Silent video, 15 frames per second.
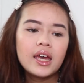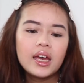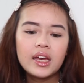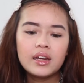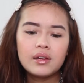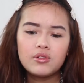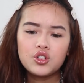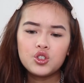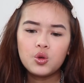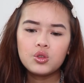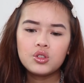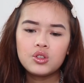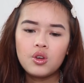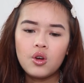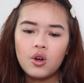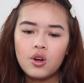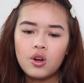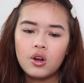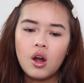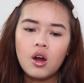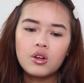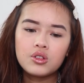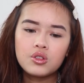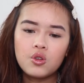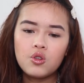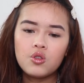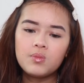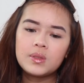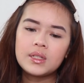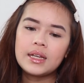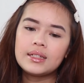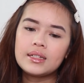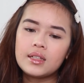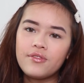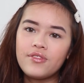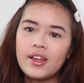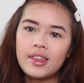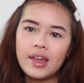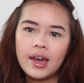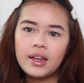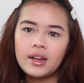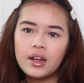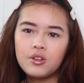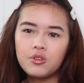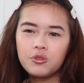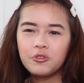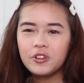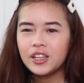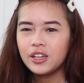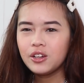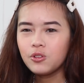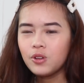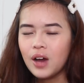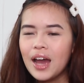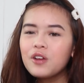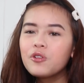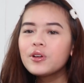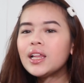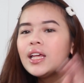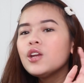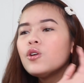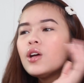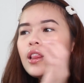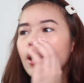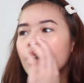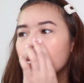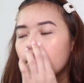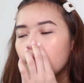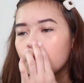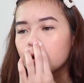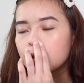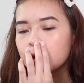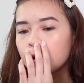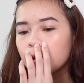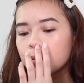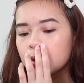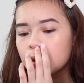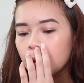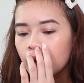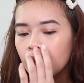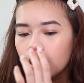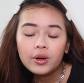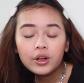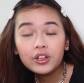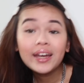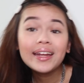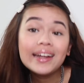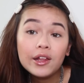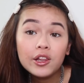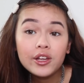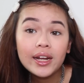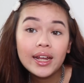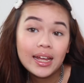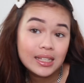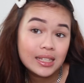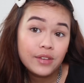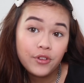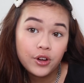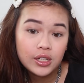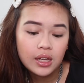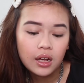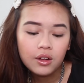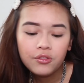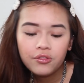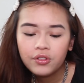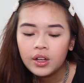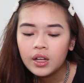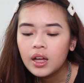it shows your horoscopes and stuff like that. I don't really know a lot about horoscopes. Well, you can download it and see for yourself.